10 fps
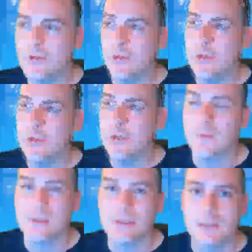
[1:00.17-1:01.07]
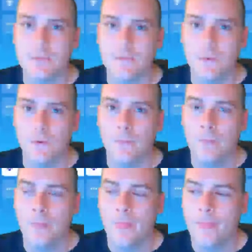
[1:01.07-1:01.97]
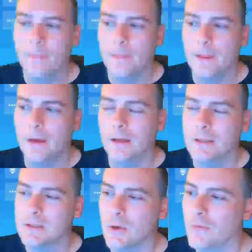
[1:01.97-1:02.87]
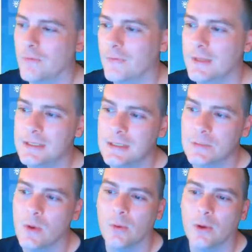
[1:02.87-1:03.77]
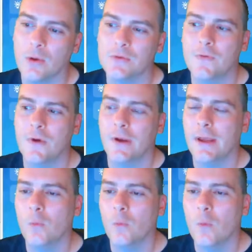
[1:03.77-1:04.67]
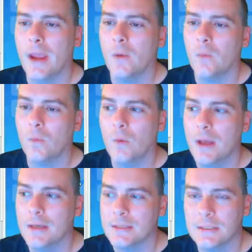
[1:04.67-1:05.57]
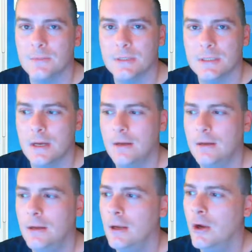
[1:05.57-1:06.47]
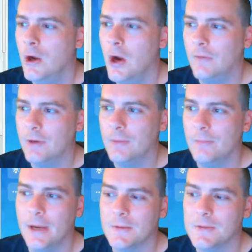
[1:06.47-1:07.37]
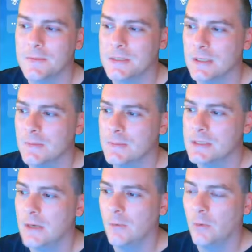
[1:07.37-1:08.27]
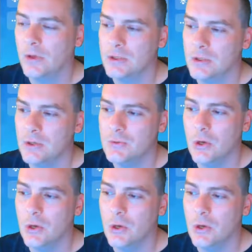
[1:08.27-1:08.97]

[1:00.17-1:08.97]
we're going to start with the Sims 4. So this is where we're going to find out where our Sims are. I've already made up some Sims, and what we're going to do is go